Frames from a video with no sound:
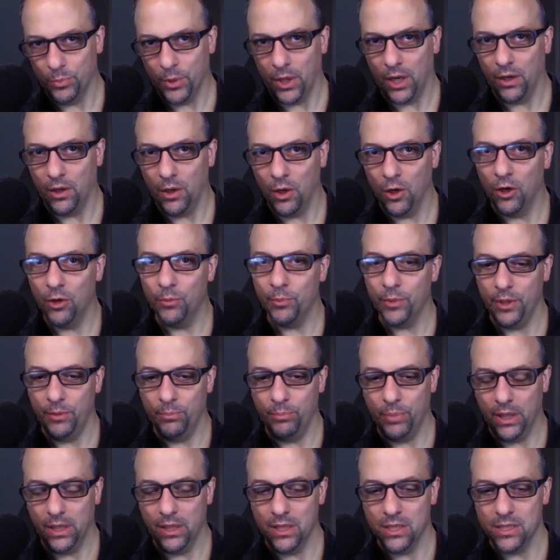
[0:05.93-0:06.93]
Bart
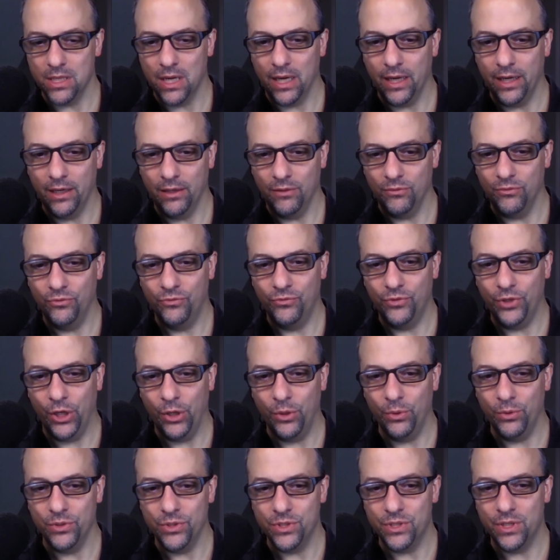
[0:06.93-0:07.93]
Ehrman because I have
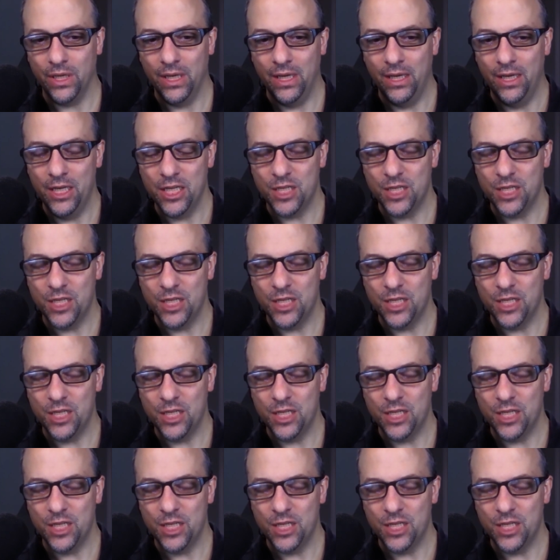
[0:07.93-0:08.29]
used